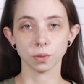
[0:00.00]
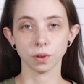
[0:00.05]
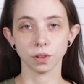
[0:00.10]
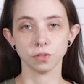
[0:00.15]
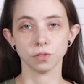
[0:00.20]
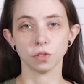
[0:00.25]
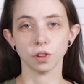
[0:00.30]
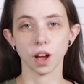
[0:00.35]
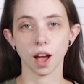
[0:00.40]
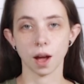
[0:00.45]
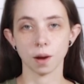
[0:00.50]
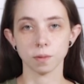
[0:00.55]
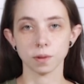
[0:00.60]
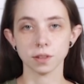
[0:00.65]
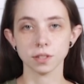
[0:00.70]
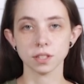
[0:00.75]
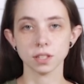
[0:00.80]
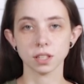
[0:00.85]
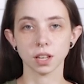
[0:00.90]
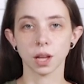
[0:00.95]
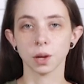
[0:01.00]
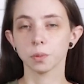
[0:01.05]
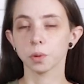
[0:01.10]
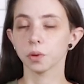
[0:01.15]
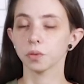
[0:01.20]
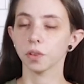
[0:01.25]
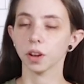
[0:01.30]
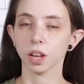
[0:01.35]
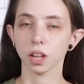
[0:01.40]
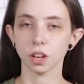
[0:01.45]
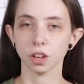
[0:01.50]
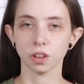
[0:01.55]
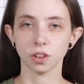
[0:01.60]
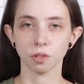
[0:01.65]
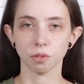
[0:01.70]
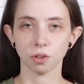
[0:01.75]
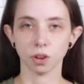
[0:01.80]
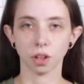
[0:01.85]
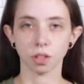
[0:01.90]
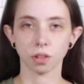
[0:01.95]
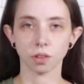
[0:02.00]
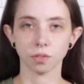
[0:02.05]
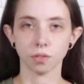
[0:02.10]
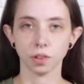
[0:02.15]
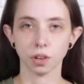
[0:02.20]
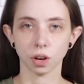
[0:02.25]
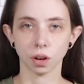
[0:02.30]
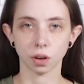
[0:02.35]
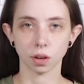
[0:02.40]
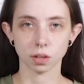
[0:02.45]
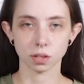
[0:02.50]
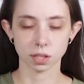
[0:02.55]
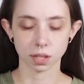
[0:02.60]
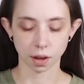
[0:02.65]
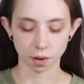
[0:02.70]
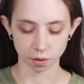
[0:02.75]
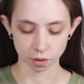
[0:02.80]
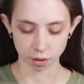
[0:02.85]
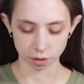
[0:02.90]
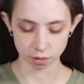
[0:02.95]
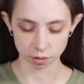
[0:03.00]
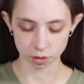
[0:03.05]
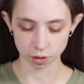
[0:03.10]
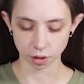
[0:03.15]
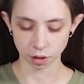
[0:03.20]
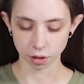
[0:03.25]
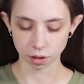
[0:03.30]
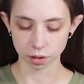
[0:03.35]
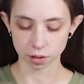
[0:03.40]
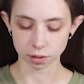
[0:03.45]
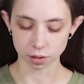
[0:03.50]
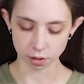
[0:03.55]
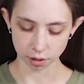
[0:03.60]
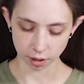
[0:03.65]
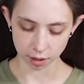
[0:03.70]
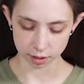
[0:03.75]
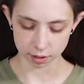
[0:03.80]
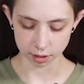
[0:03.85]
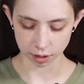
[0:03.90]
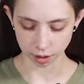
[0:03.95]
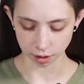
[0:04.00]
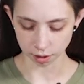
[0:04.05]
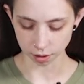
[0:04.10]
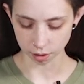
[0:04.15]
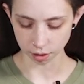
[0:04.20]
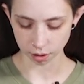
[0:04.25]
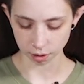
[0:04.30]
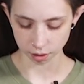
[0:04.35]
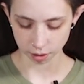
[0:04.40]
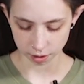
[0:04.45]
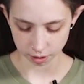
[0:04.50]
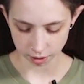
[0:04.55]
24 hours and we're ready to do another feed on our sourdough starter. So let's take a look